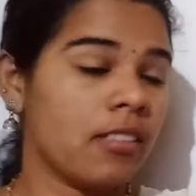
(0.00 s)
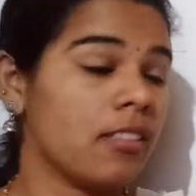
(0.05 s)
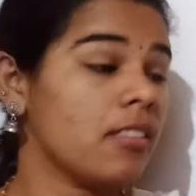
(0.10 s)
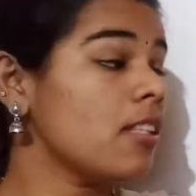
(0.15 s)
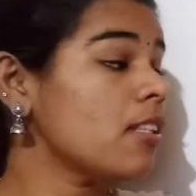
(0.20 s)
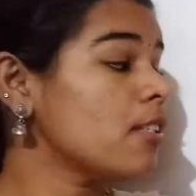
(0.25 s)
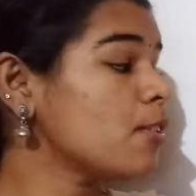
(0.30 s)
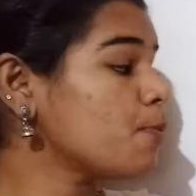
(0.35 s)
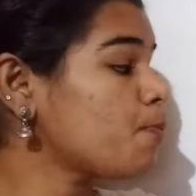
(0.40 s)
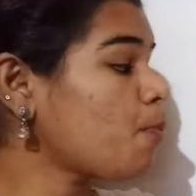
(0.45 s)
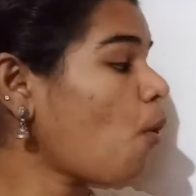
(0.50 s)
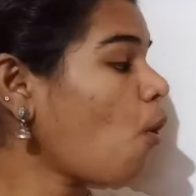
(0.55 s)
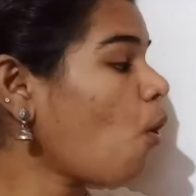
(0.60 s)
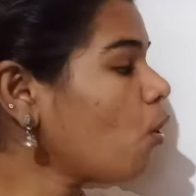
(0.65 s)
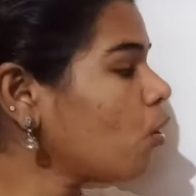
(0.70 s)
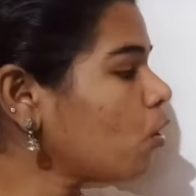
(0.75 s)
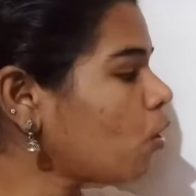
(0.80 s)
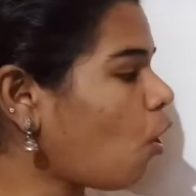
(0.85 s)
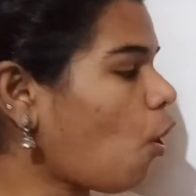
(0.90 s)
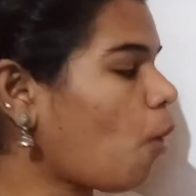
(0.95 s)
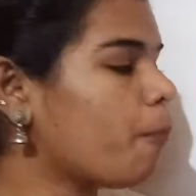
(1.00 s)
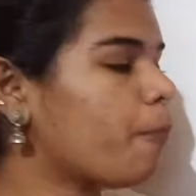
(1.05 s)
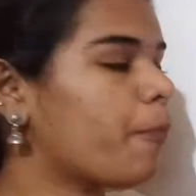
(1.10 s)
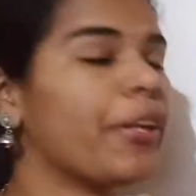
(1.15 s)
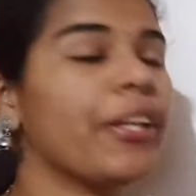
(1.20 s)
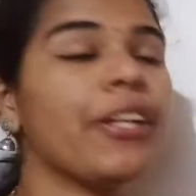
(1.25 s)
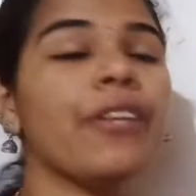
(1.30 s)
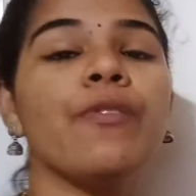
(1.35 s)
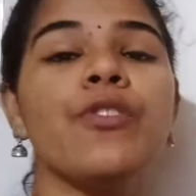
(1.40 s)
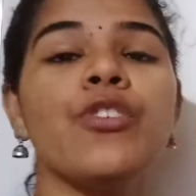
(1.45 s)
The small
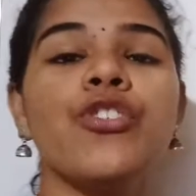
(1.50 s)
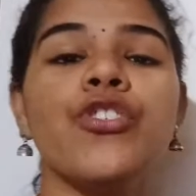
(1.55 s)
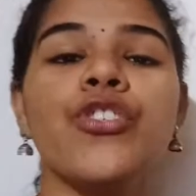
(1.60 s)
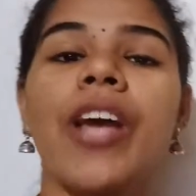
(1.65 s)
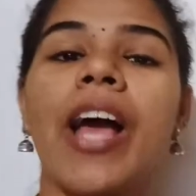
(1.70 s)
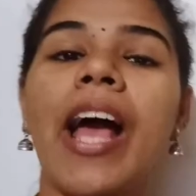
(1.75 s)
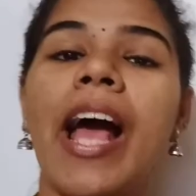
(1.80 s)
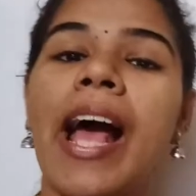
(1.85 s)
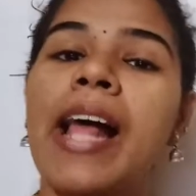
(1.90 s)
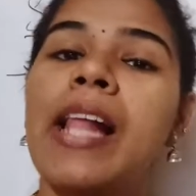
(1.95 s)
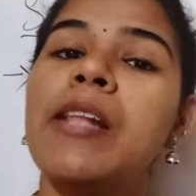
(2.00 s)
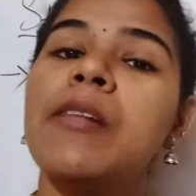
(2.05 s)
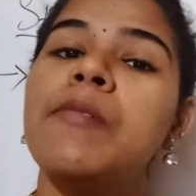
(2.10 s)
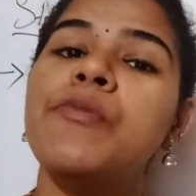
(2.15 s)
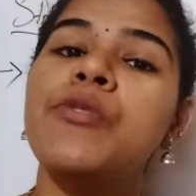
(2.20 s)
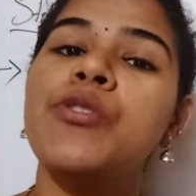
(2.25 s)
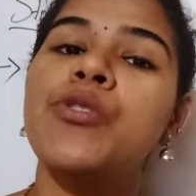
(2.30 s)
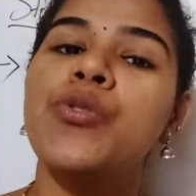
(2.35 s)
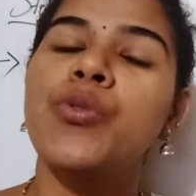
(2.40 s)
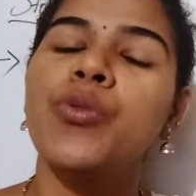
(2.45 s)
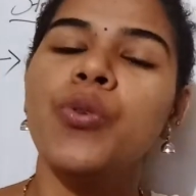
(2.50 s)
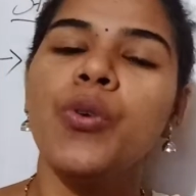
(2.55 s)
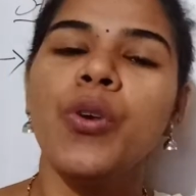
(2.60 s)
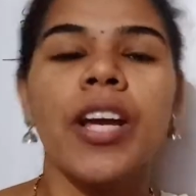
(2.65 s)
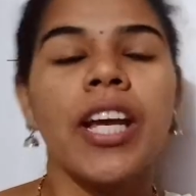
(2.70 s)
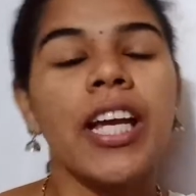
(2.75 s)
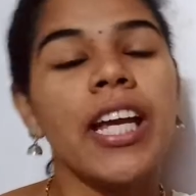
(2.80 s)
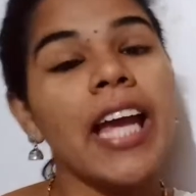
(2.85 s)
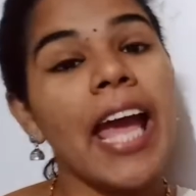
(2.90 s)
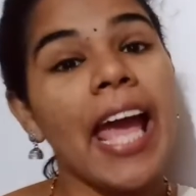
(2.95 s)
opening which helps to
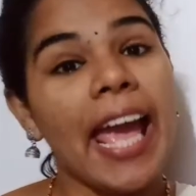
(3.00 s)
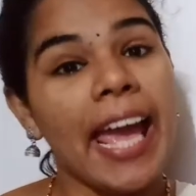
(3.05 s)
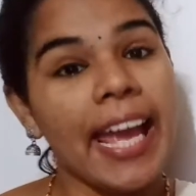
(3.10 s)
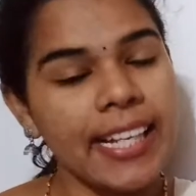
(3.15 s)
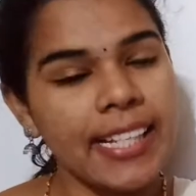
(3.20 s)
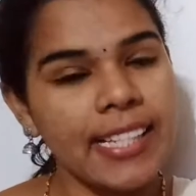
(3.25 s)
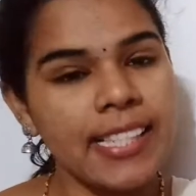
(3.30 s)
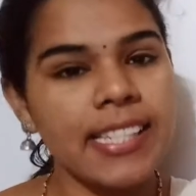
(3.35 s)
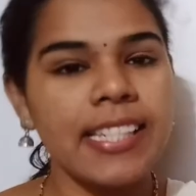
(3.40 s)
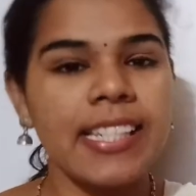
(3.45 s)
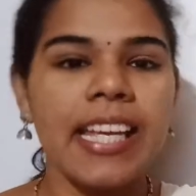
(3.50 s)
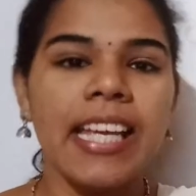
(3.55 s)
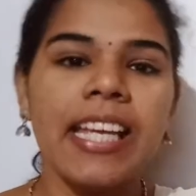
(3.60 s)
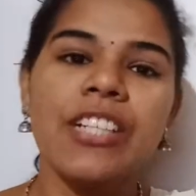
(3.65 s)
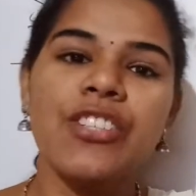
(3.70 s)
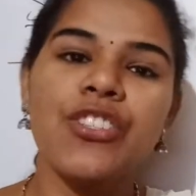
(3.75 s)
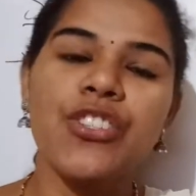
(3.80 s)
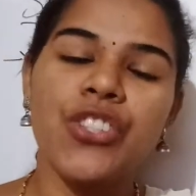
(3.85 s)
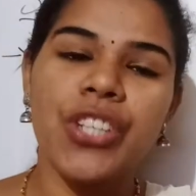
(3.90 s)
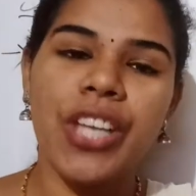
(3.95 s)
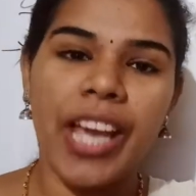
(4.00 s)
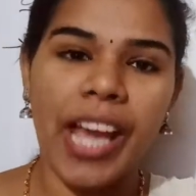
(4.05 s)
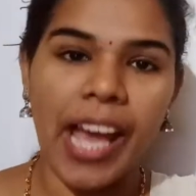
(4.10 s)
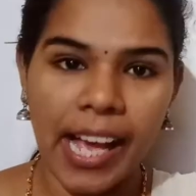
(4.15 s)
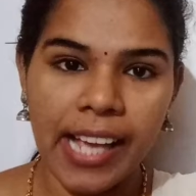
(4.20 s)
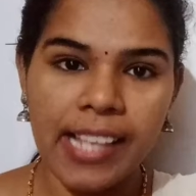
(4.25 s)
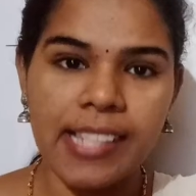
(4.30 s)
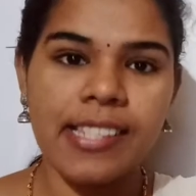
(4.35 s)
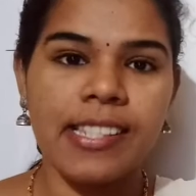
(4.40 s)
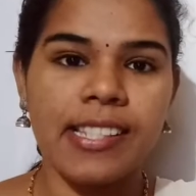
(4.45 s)
exchange
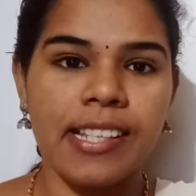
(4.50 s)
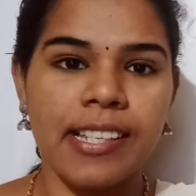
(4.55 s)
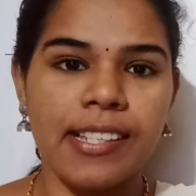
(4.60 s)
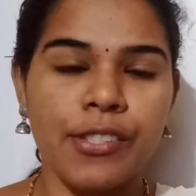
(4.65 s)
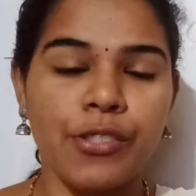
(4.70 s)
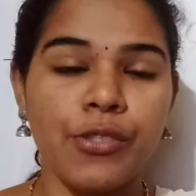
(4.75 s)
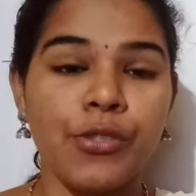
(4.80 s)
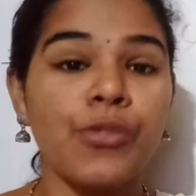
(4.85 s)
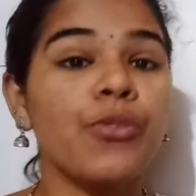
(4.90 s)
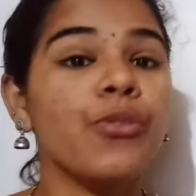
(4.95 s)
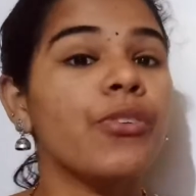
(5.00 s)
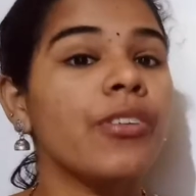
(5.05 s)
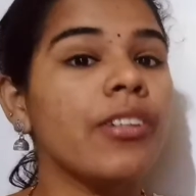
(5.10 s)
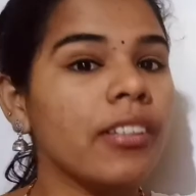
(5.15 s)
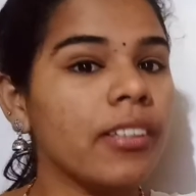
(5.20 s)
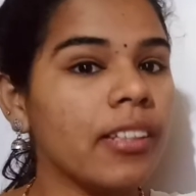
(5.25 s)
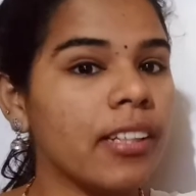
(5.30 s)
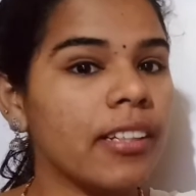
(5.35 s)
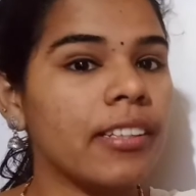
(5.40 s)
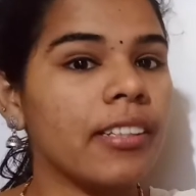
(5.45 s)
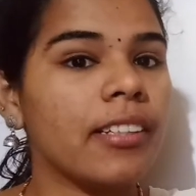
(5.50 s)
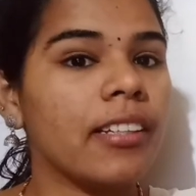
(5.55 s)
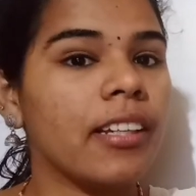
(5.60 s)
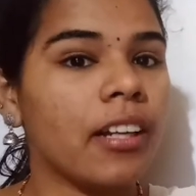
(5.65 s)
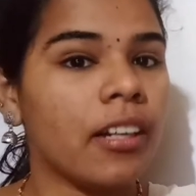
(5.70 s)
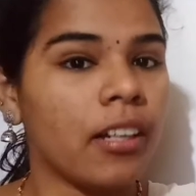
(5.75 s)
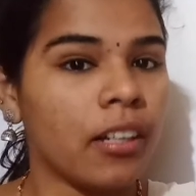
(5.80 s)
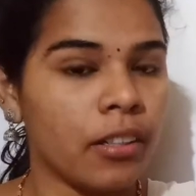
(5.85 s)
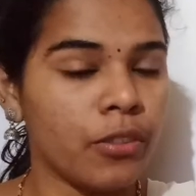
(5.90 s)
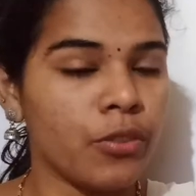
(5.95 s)
gases during
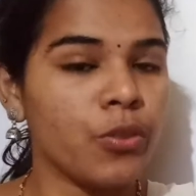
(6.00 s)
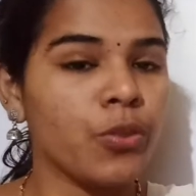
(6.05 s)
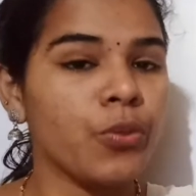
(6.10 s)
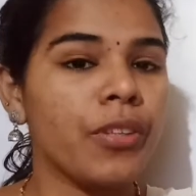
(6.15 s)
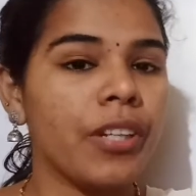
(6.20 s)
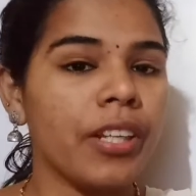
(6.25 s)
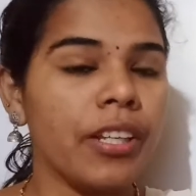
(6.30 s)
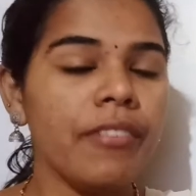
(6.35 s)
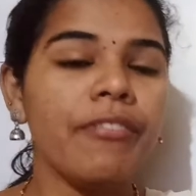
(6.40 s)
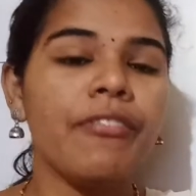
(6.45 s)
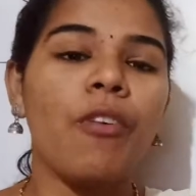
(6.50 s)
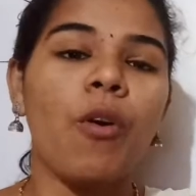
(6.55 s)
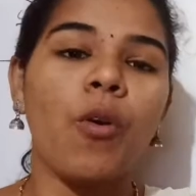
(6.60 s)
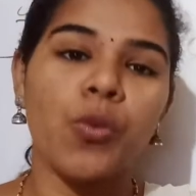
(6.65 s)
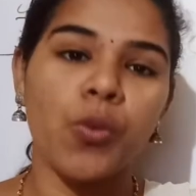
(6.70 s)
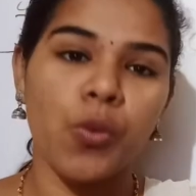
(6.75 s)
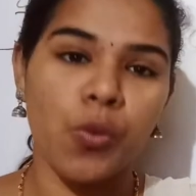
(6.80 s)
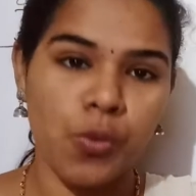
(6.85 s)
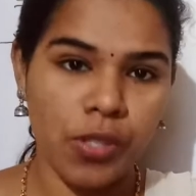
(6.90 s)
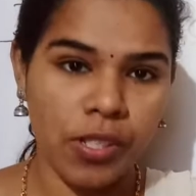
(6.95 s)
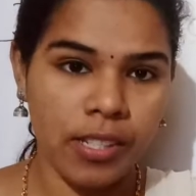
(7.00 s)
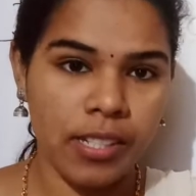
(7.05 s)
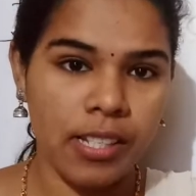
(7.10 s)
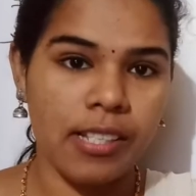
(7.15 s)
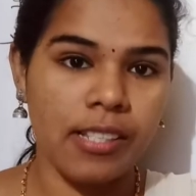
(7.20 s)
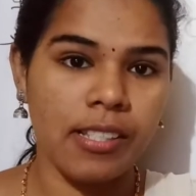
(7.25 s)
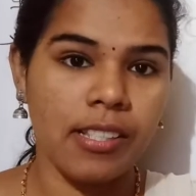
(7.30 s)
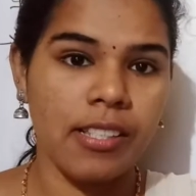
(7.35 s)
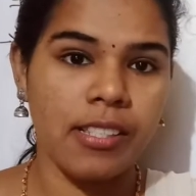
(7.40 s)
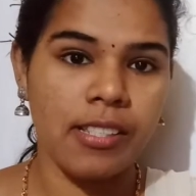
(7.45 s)

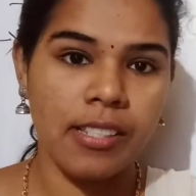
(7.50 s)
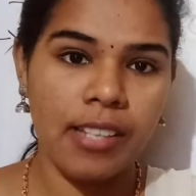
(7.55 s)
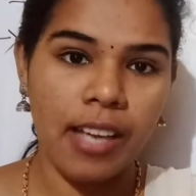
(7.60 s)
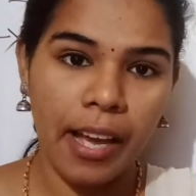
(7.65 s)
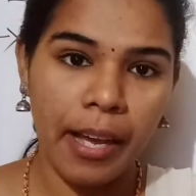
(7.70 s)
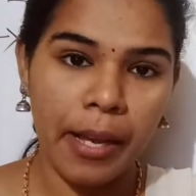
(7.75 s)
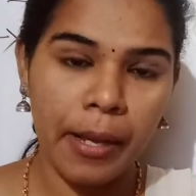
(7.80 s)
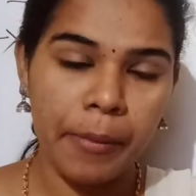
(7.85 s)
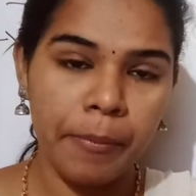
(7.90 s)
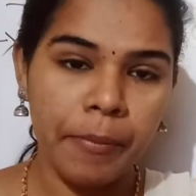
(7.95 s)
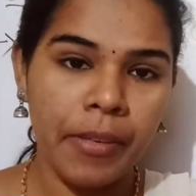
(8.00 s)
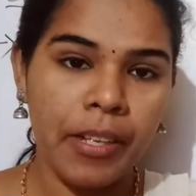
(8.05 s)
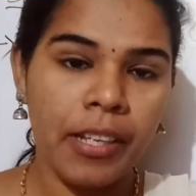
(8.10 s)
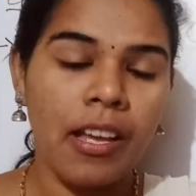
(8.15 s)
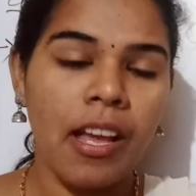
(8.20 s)
photosynthesis time